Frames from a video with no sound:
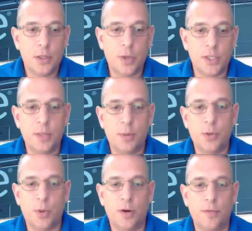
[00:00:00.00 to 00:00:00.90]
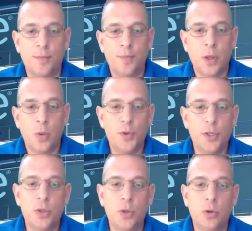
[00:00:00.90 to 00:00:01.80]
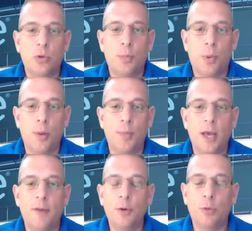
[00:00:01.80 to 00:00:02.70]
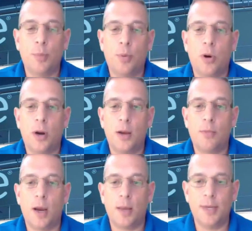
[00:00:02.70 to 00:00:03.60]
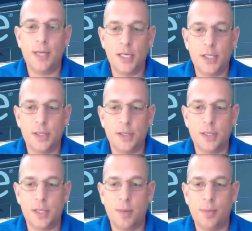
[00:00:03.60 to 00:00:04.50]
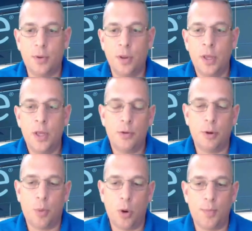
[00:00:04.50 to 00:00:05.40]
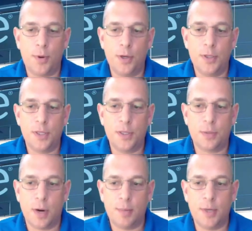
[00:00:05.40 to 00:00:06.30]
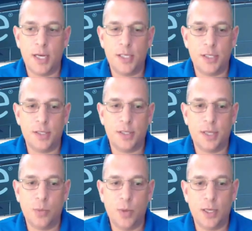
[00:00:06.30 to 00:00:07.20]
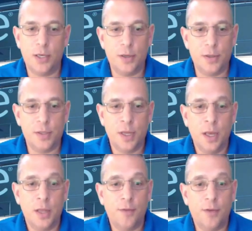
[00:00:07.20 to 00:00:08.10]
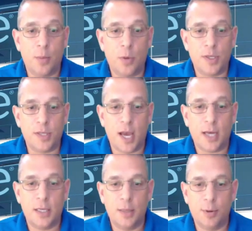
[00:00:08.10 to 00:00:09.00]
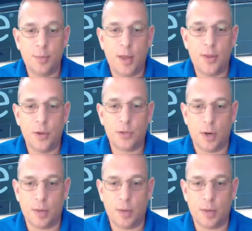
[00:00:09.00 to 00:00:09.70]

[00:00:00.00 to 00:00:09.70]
Question number twelve, will the tool or report be able to report on recommendations? Example, the report produces recommendations and then we can use the VMware stack to implement those